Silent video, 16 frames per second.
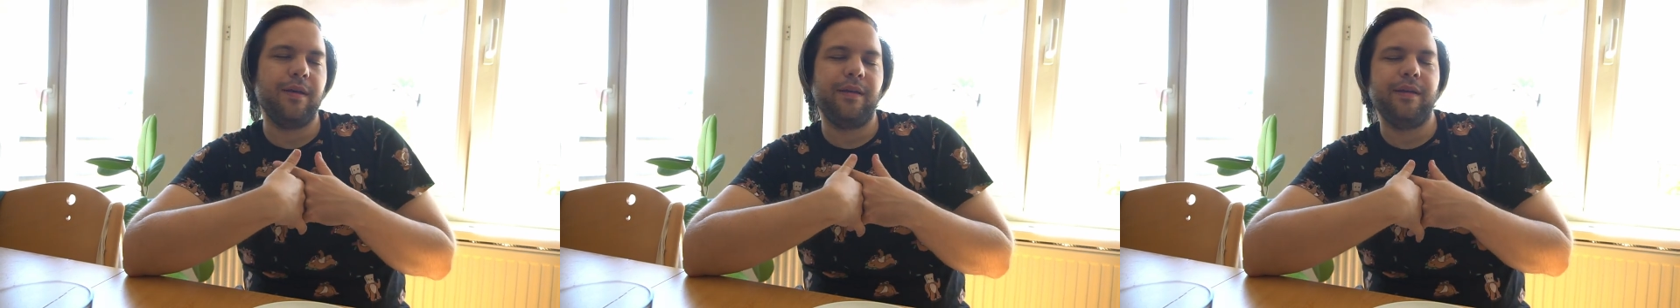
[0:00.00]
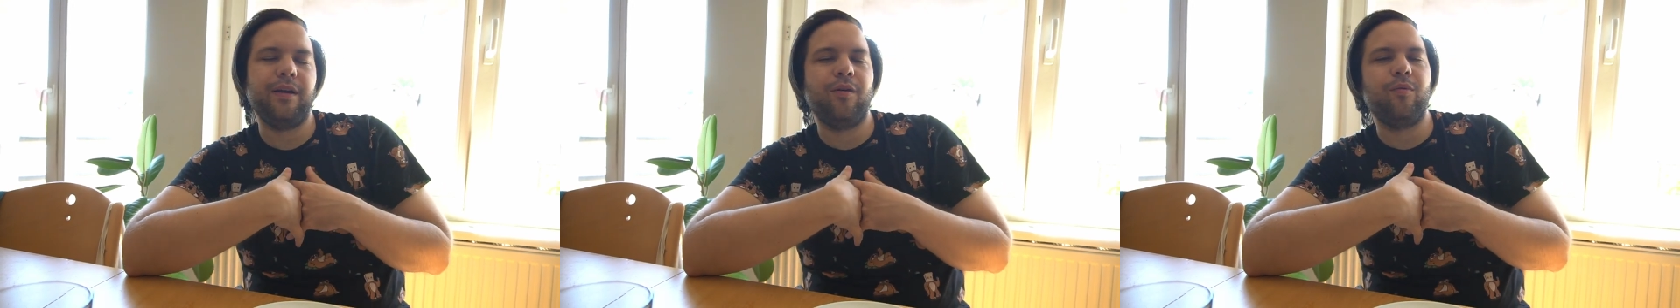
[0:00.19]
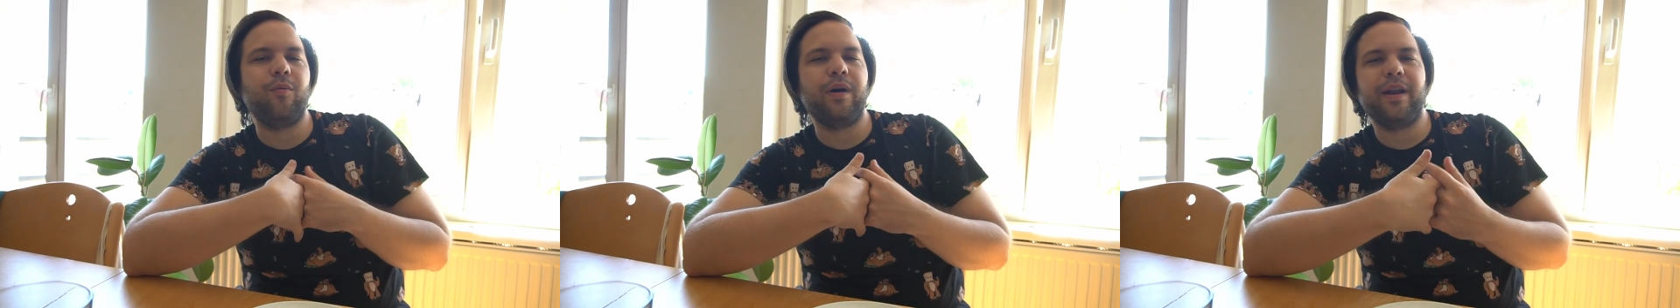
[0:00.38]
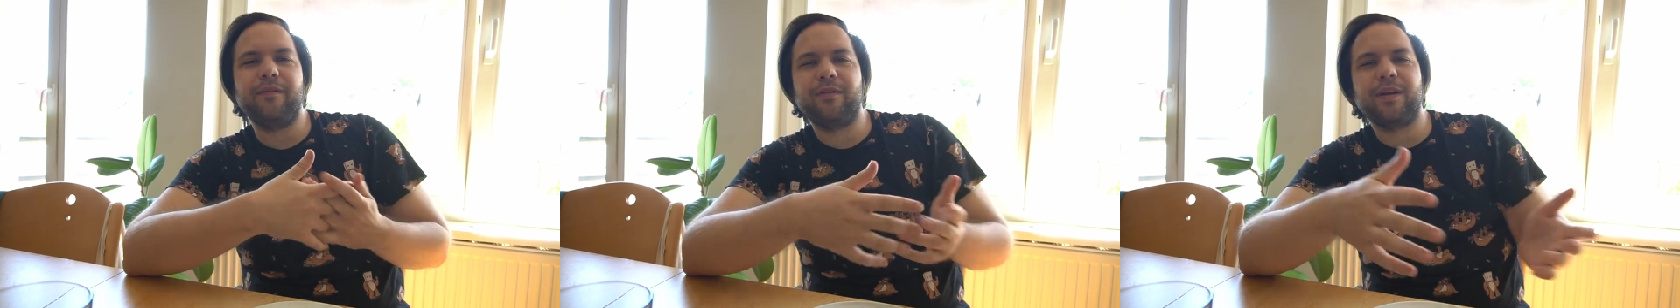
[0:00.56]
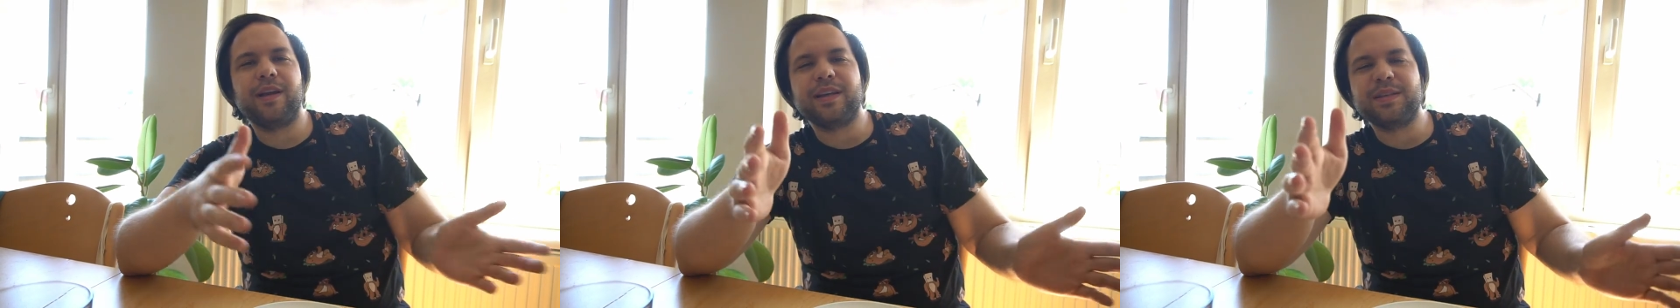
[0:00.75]
you know,
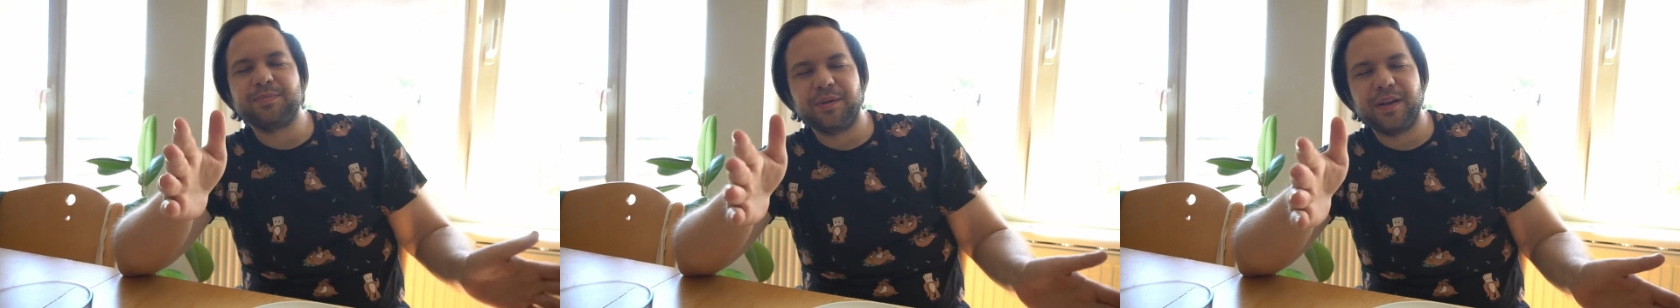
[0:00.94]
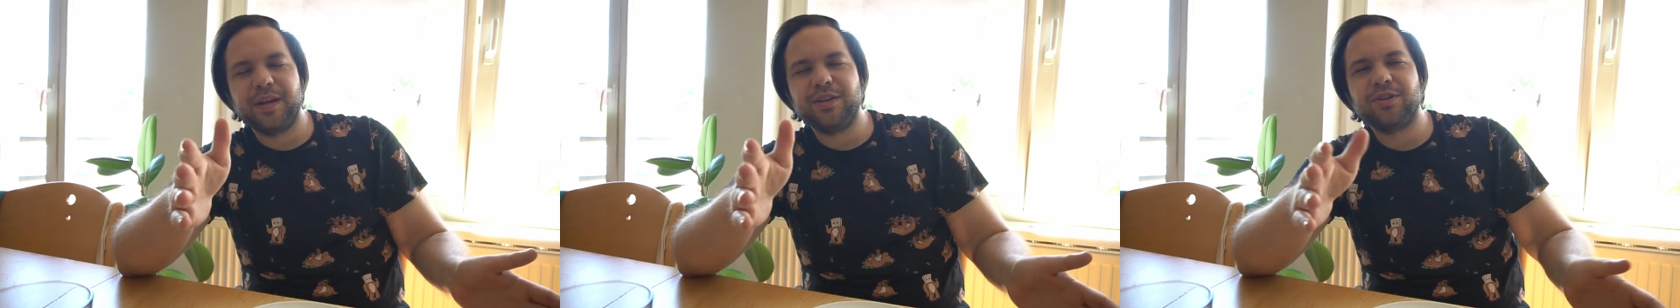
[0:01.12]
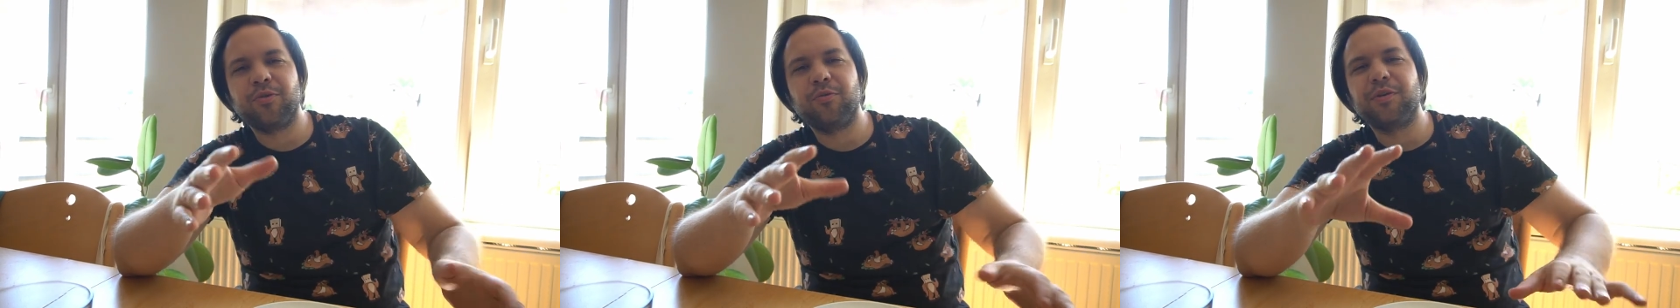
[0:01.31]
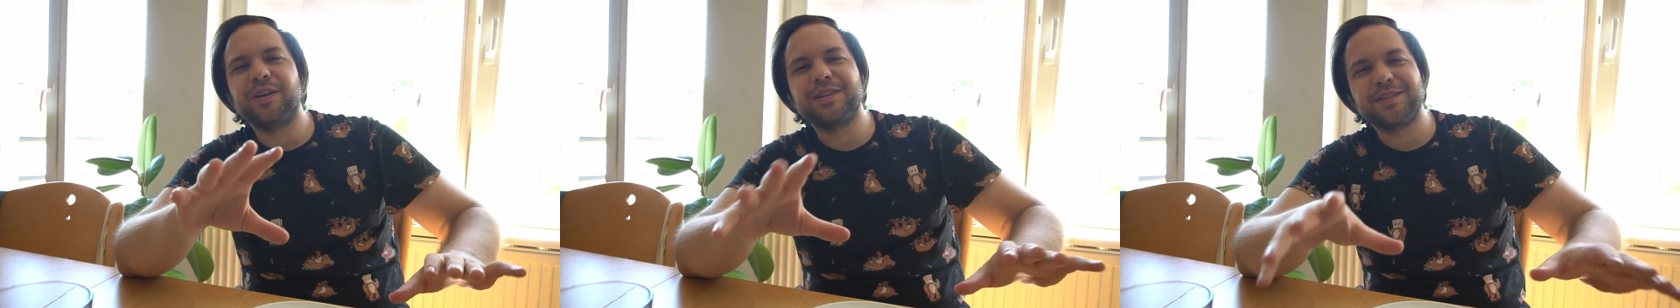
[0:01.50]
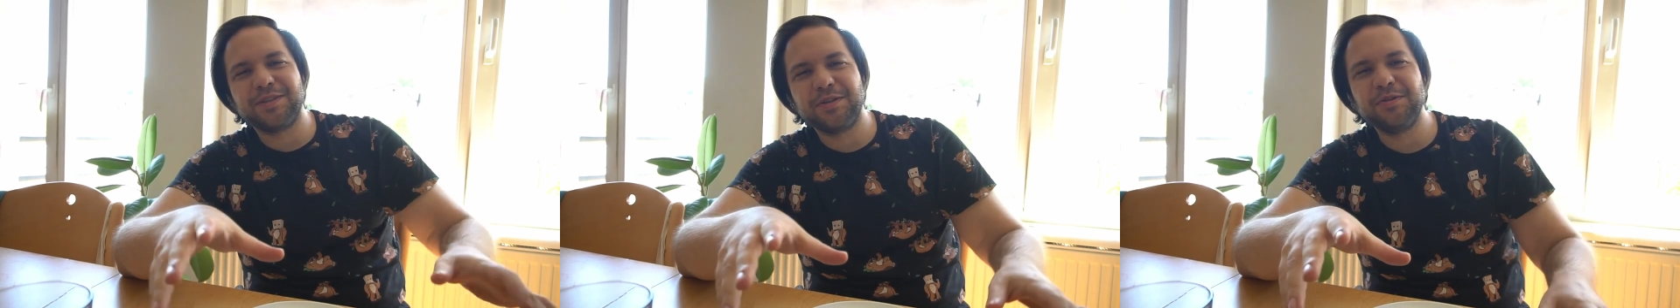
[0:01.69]
whatever explanation or
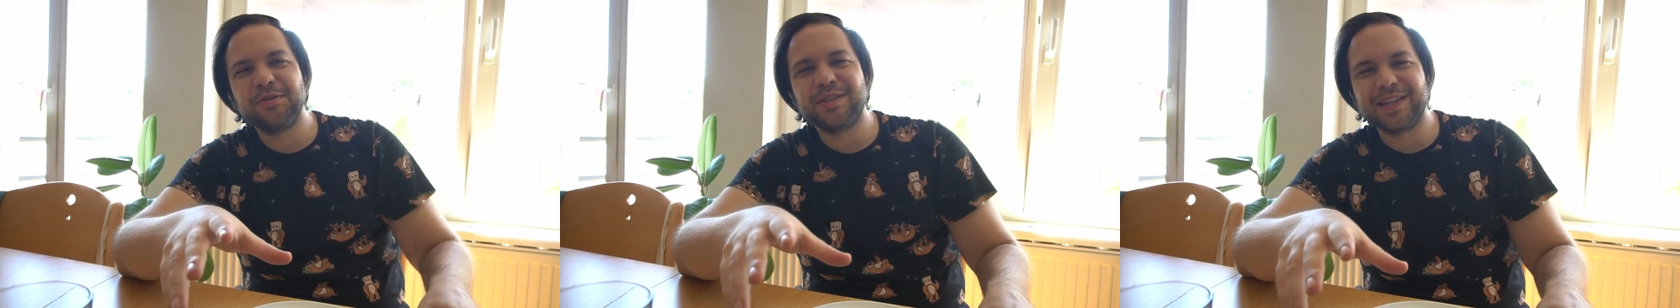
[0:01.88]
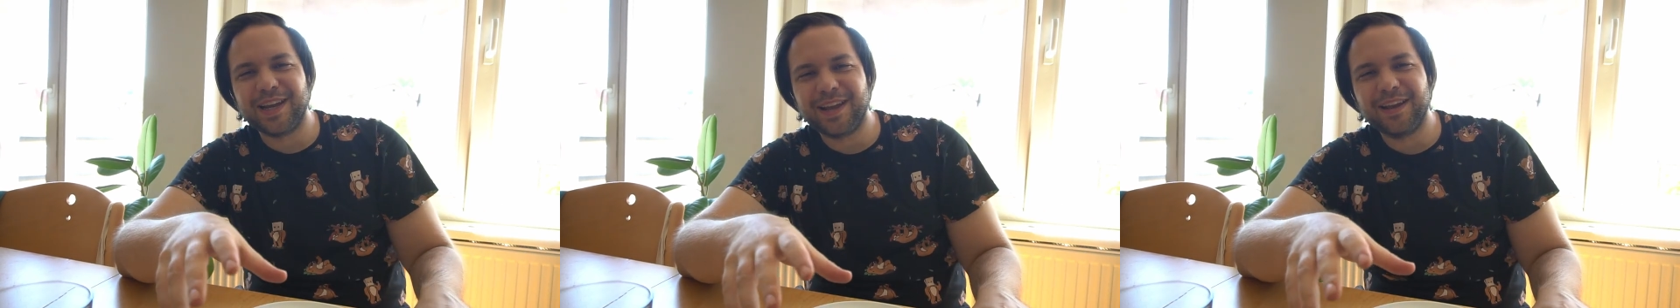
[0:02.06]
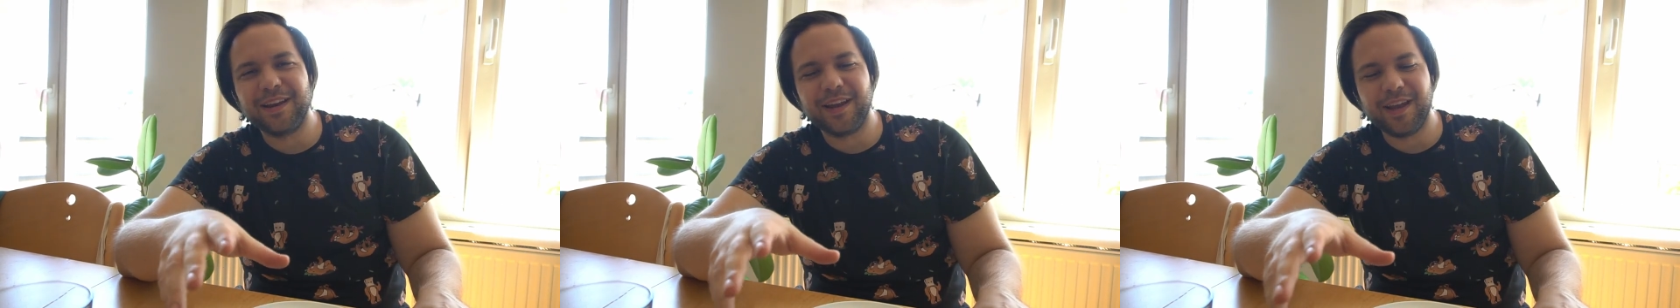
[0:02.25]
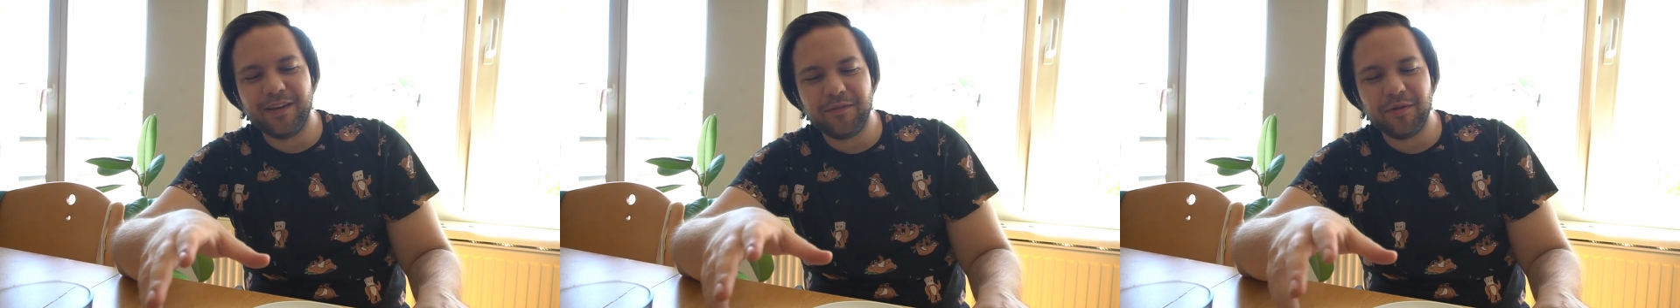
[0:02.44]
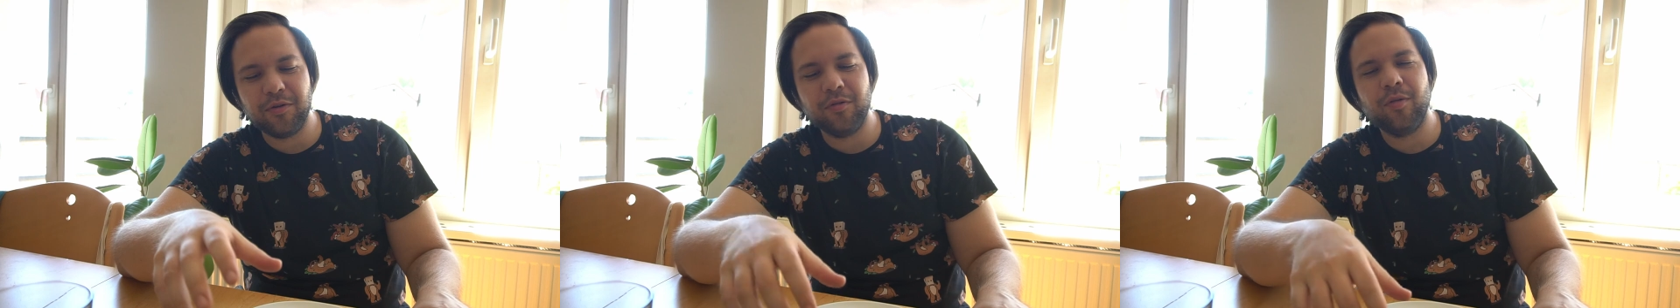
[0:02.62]
excuse I can
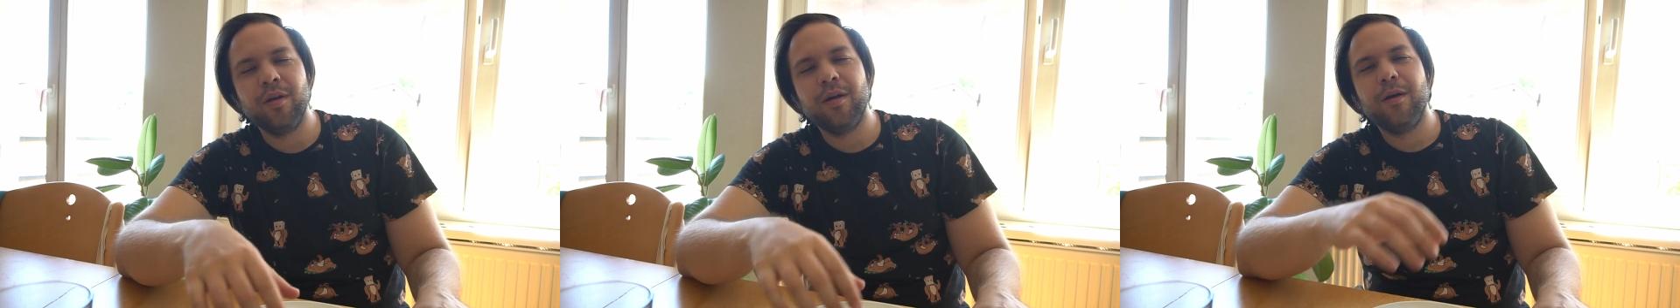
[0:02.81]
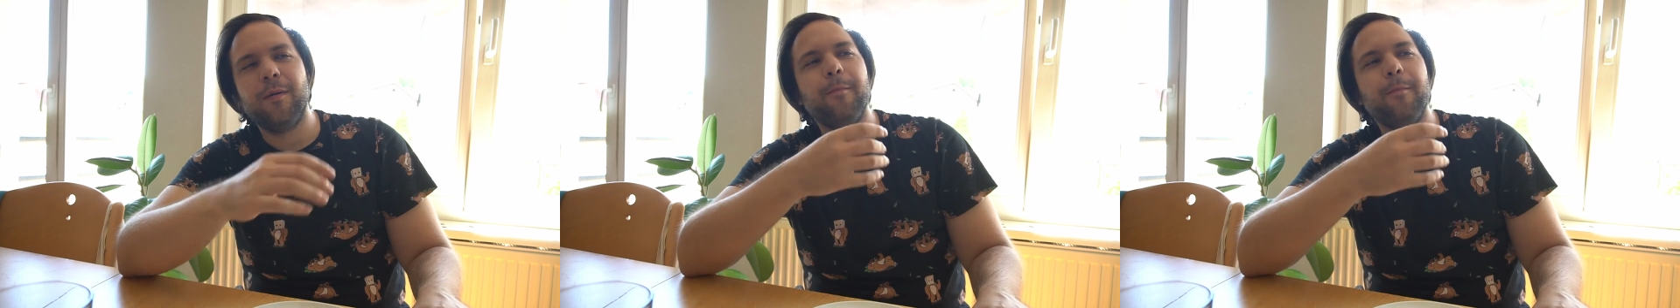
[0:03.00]
give you,